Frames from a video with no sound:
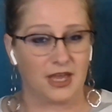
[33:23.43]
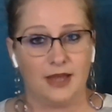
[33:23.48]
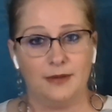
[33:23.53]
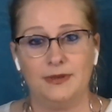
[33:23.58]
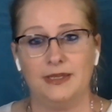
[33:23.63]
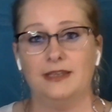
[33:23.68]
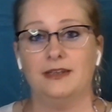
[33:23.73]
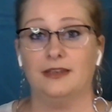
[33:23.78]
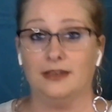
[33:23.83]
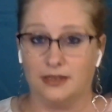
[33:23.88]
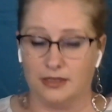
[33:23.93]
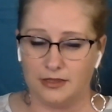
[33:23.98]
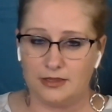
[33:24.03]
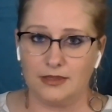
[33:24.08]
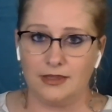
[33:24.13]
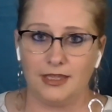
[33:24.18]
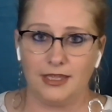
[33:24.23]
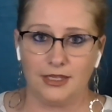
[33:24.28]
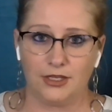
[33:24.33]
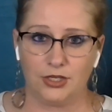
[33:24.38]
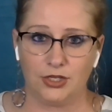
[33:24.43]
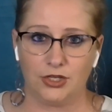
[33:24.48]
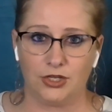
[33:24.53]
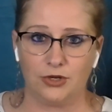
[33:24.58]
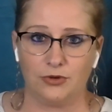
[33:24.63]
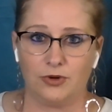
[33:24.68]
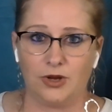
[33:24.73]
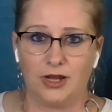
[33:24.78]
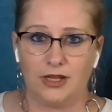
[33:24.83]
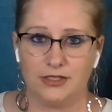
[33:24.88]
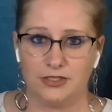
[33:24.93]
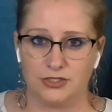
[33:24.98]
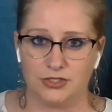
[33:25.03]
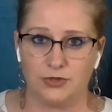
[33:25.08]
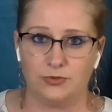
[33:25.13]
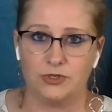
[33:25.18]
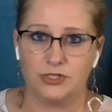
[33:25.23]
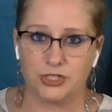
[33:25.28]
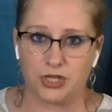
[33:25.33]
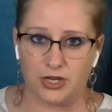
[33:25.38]
I mean, it could go on.
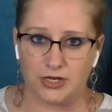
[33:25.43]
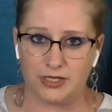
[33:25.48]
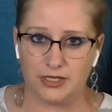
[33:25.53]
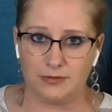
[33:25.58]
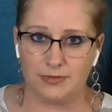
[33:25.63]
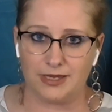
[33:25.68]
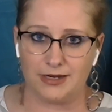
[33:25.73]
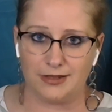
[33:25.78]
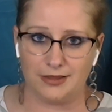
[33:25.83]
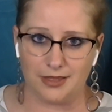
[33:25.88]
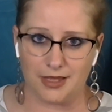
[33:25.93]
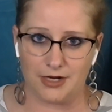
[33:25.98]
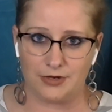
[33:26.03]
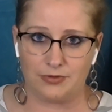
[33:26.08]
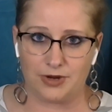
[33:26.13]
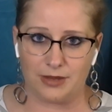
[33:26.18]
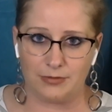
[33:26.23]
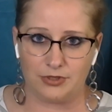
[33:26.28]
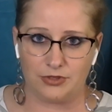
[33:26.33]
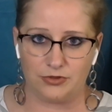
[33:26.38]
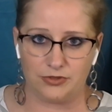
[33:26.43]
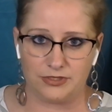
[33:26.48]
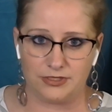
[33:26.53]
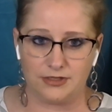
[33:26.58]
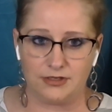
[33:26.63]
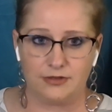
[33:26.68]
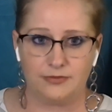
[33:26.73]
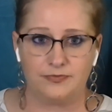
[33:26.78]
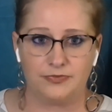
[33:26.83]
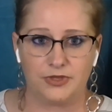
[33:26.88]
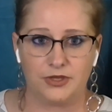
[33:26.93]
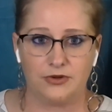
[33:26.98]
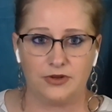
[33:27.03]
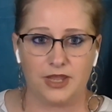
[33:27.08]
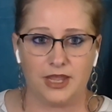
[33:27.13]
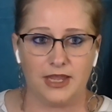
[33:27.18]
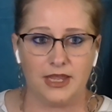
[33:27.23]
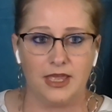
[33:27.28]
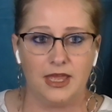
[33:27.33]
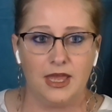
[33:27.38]
So we're talking about a lot of rabbit holes here,
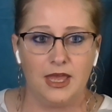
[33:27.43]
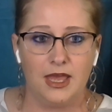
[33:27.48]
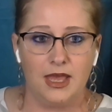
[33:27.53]
okay?